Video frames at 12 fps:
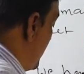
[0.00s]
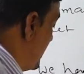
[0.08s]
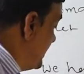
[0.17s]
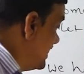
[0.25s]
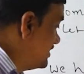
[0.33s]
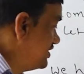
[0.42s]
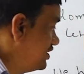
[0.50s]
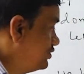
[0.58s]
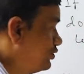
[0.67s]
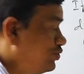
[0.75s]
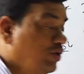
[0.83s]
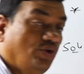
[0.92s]
At x
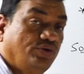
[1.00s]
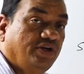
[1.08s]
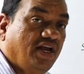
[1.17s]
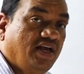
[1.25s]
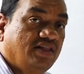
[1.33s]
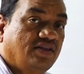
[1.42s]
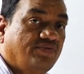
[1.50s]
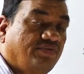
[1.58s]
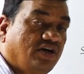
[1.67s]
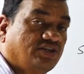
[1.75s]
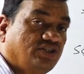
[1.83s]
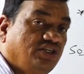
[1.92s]
is equal to a, the
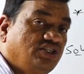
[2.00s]
function